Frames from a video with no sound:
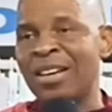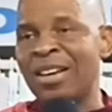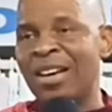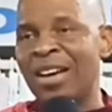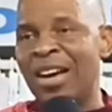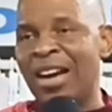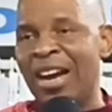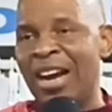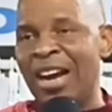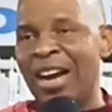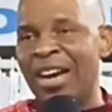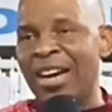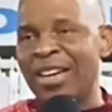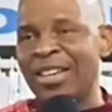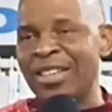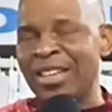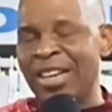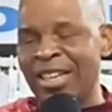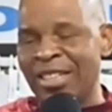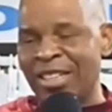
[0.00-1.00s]

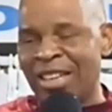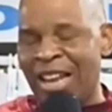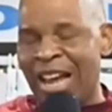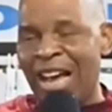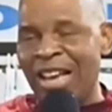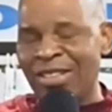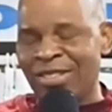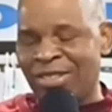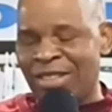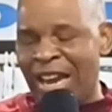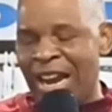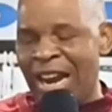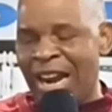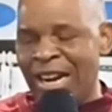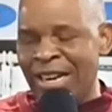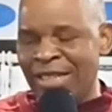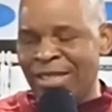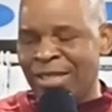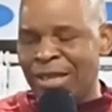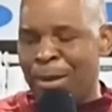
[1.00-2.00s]
And in the last
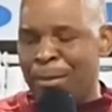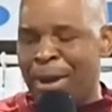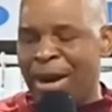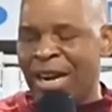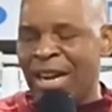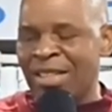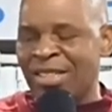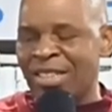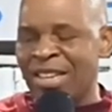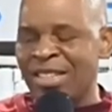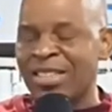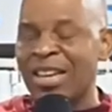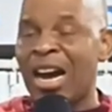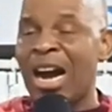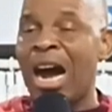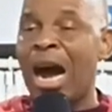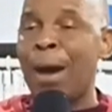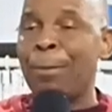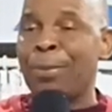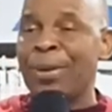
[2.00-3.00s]
days, many things are
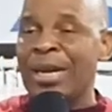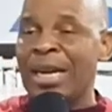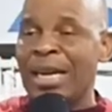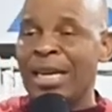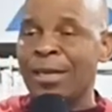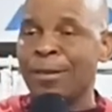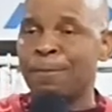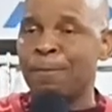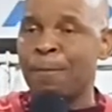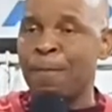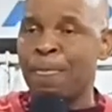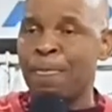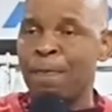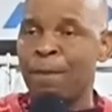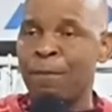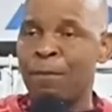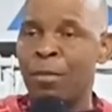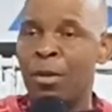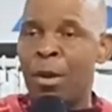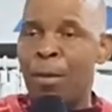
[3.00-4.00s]
happening.
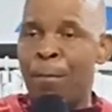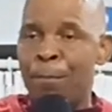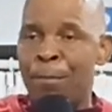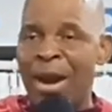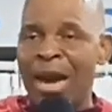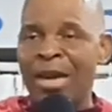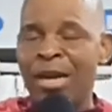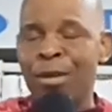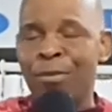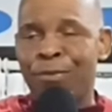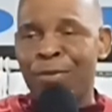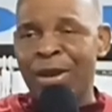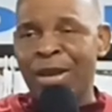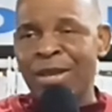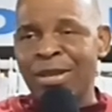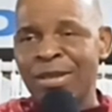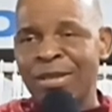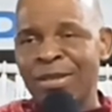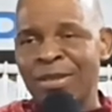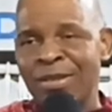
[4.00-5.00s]
Many
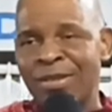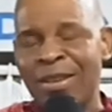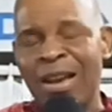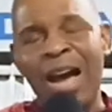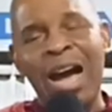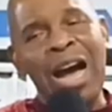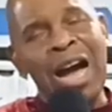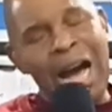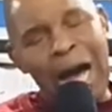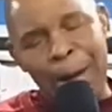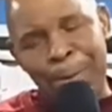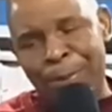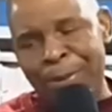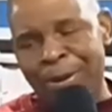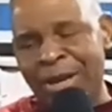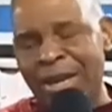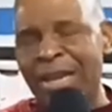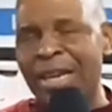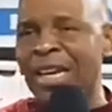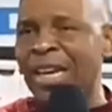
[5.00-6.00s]
things are
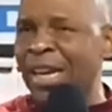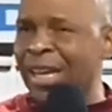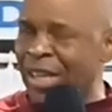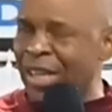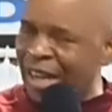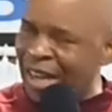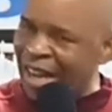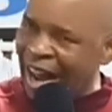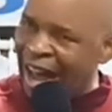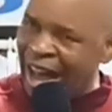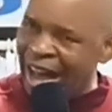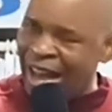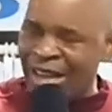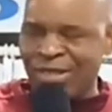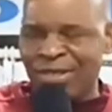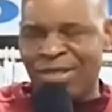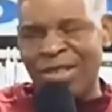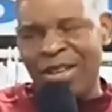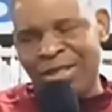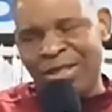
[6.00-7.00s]
happening in the
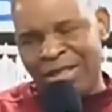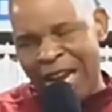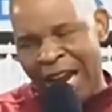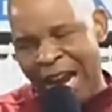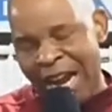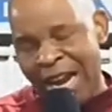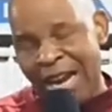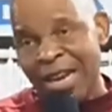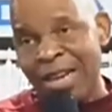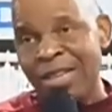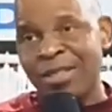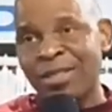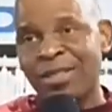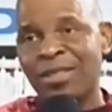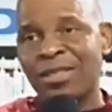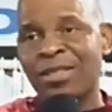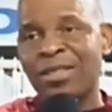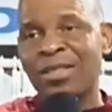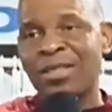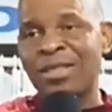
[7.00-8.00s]
last
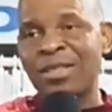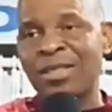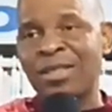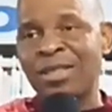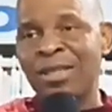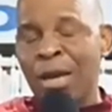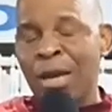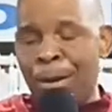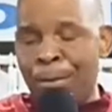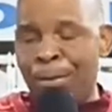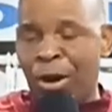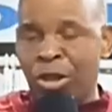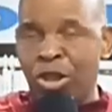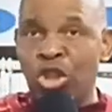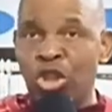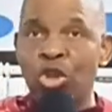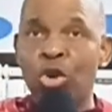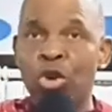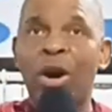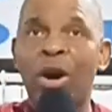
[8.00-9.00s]
days.
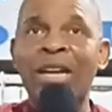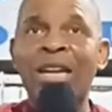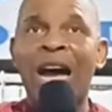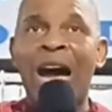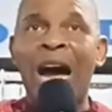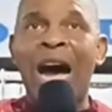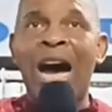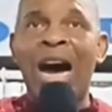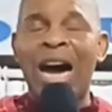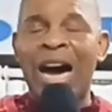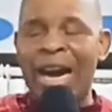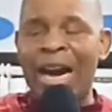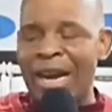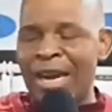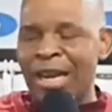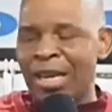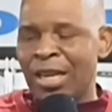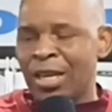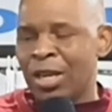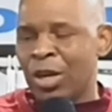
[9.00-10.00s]
But you and
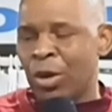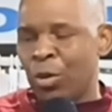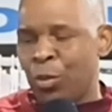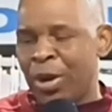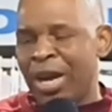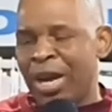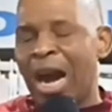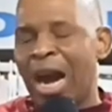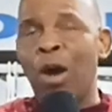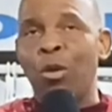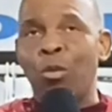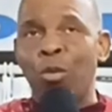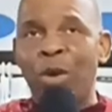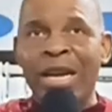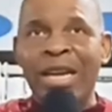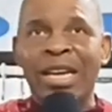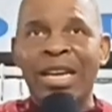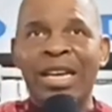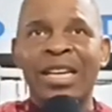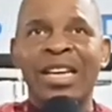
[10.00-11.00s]
I, we are
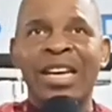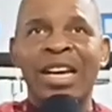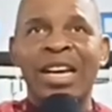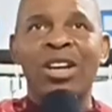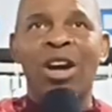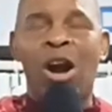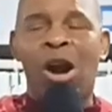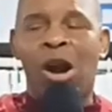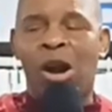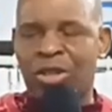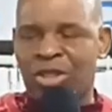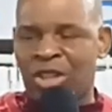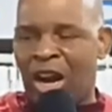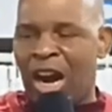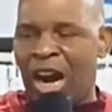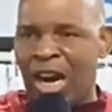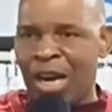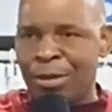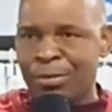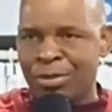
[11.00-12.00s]
winning in hard
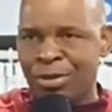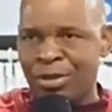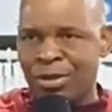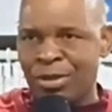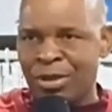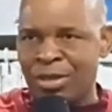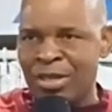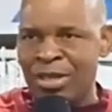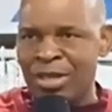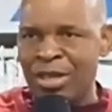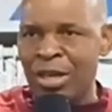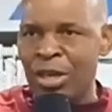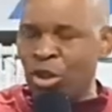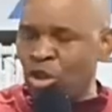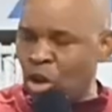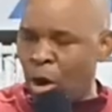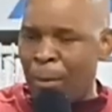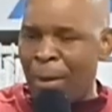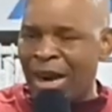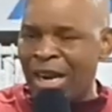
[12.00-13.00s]
times.
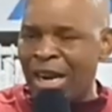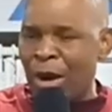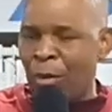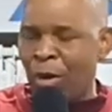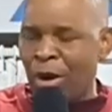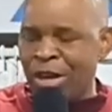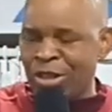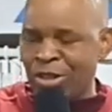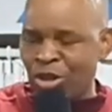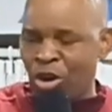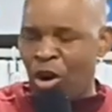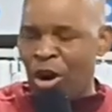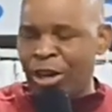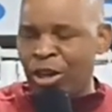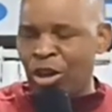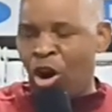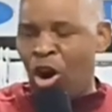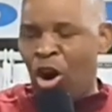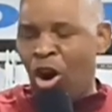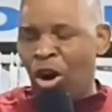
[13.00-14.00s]
No matter what is
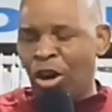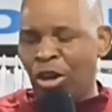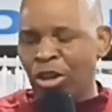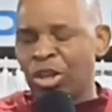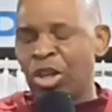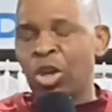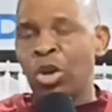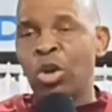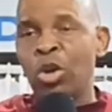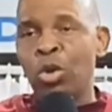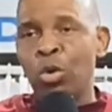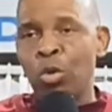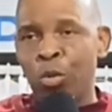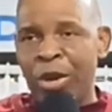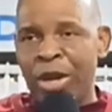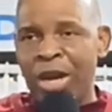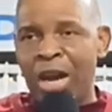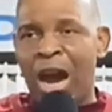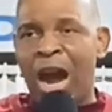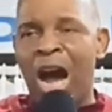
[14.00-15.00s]
going on,
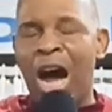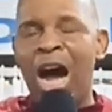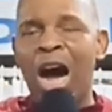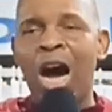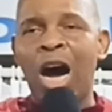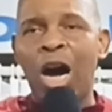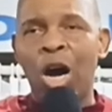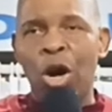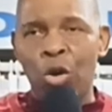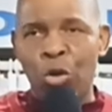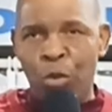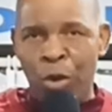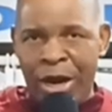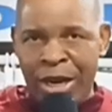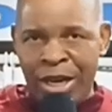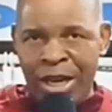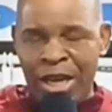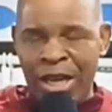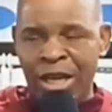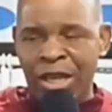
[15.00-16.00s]
we are
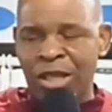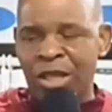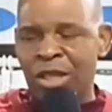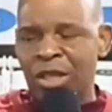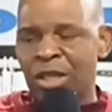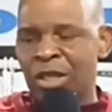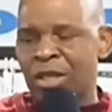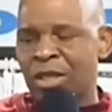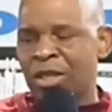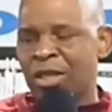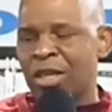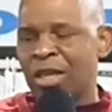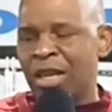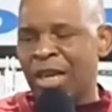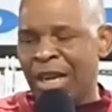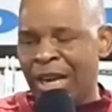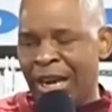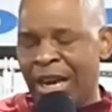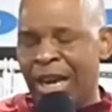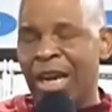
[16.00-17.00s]
winning
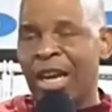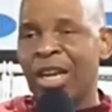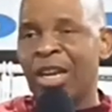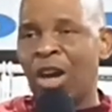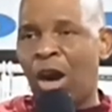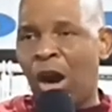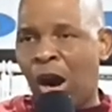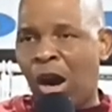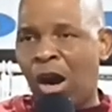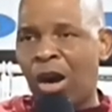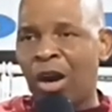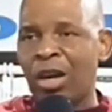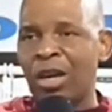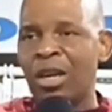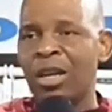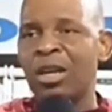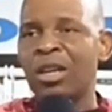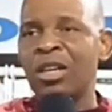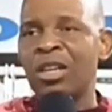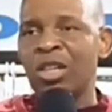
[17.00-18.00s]
in
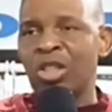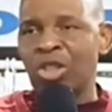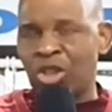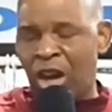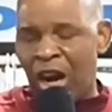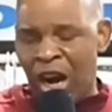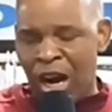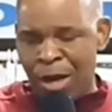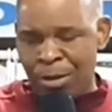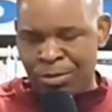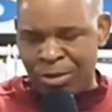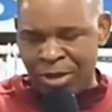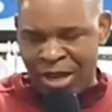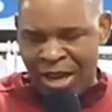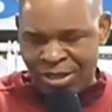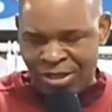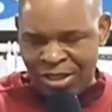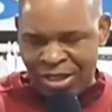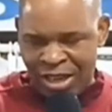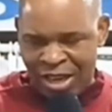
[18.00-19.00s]
hard times.
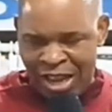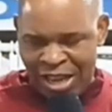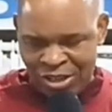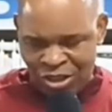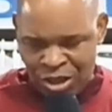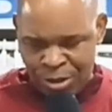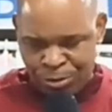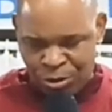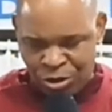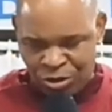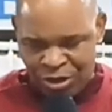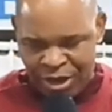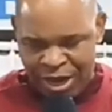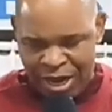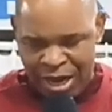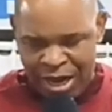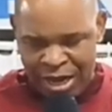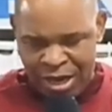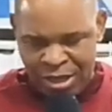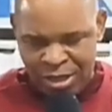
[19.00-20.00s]
Let's see the last scriptures
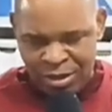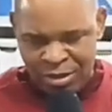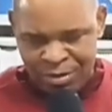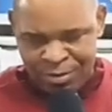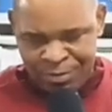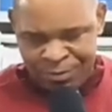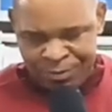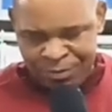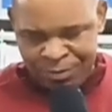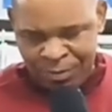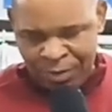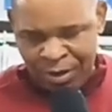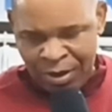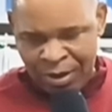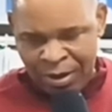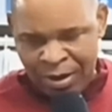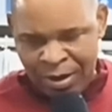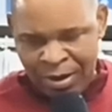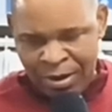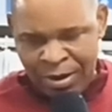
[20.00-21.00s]
again.
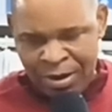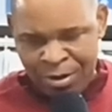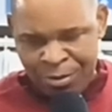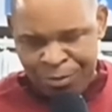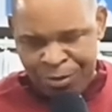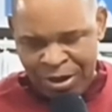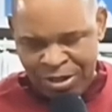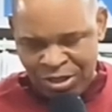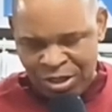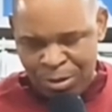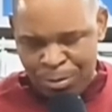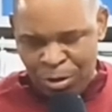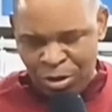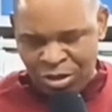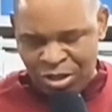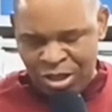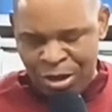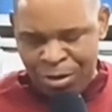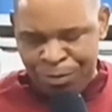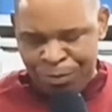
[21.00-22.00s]
First
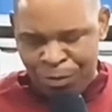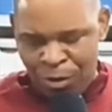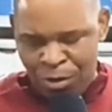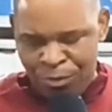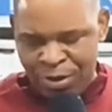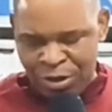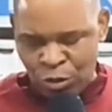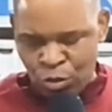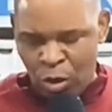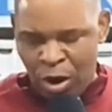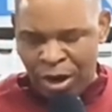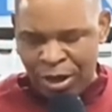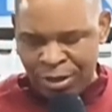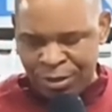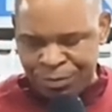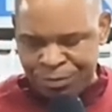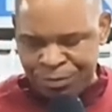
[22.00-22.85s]
Timothy 4 verse 1.